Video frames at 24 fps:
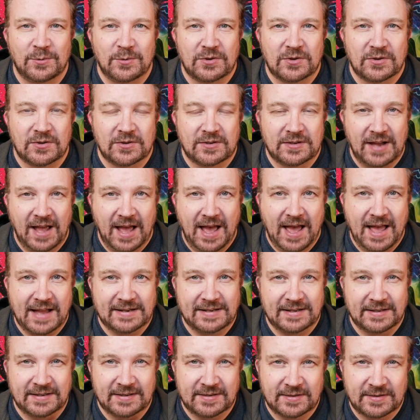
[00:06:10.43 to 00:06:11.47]
which is to
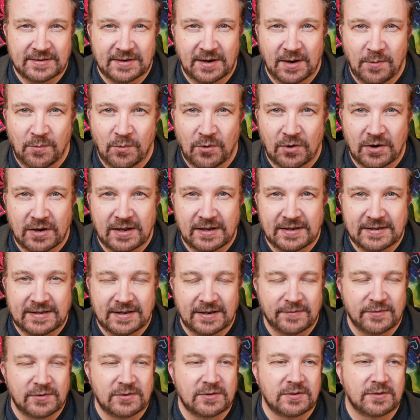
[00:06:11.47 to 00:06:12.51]
act and to start working in
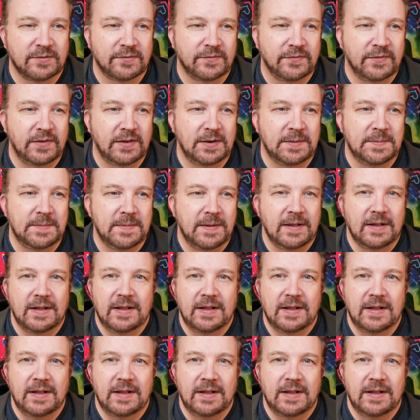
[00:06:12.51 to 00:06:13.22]
television and film.